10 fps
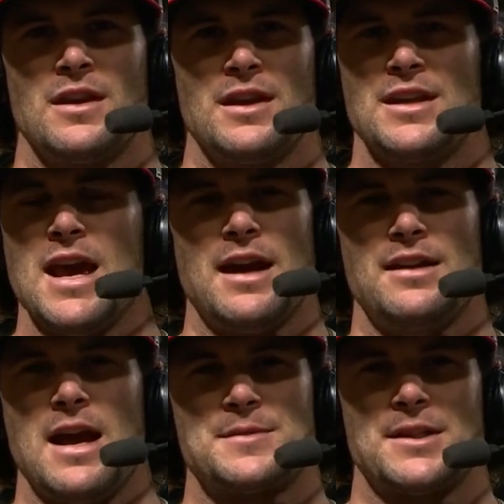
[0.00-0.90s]
Yeah,
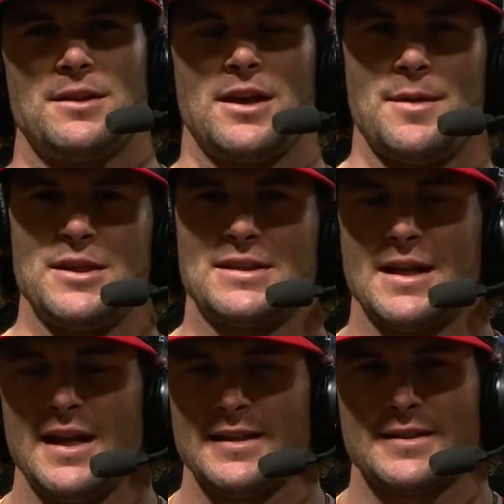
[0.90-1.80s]
absolutely. I mean,
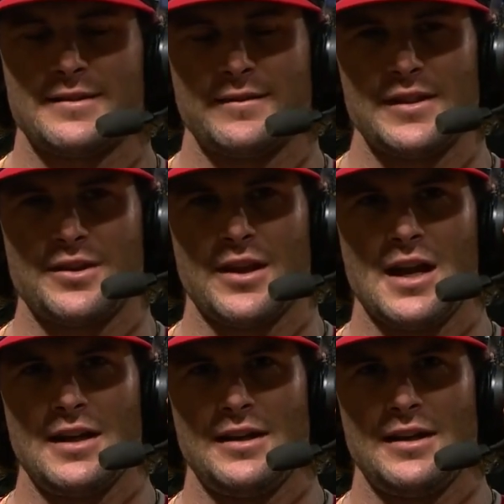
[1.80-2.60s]
these are the kind of